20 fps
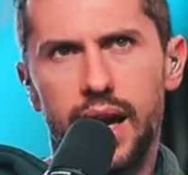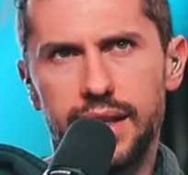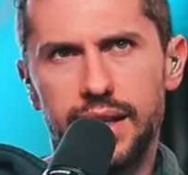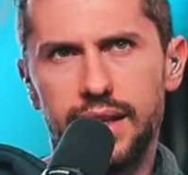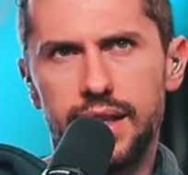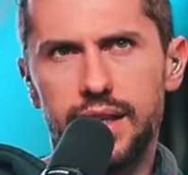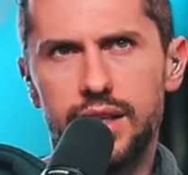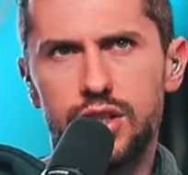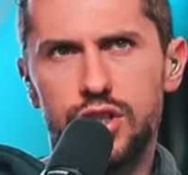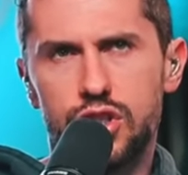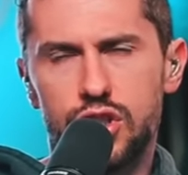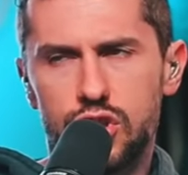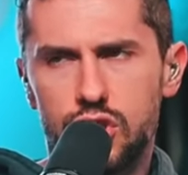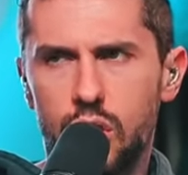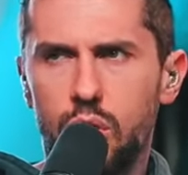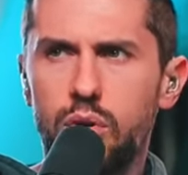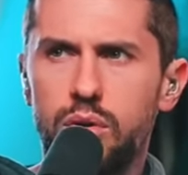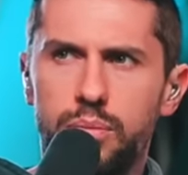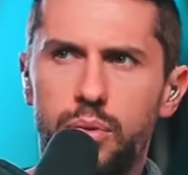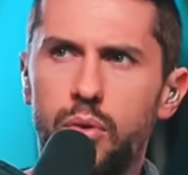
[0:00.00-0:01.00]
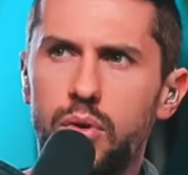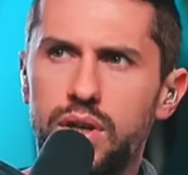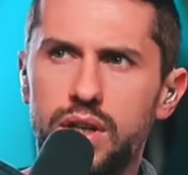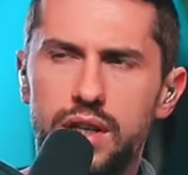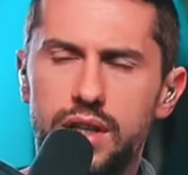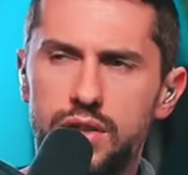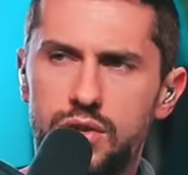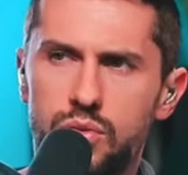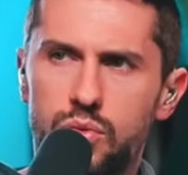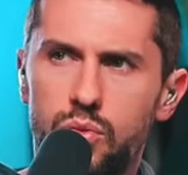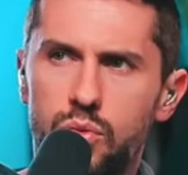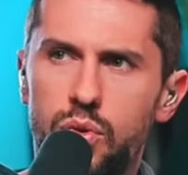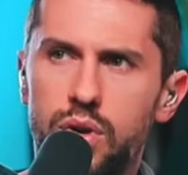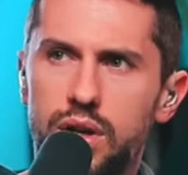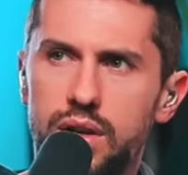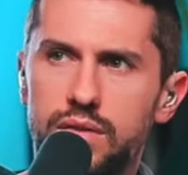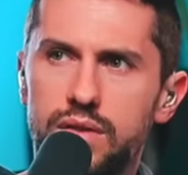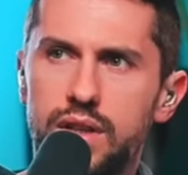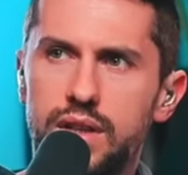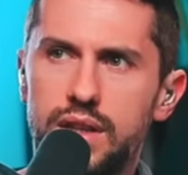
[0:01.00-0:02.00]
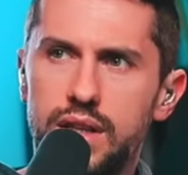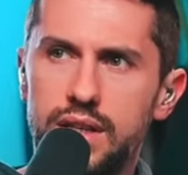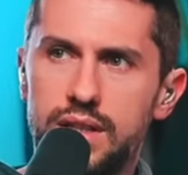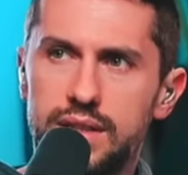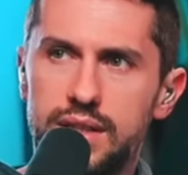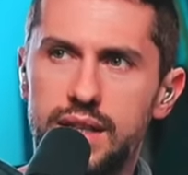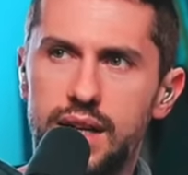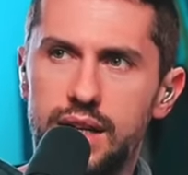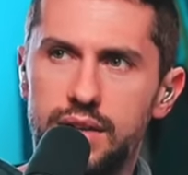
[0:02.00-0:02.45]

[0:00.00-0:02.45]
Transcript: I think is so important, and it's one of the things that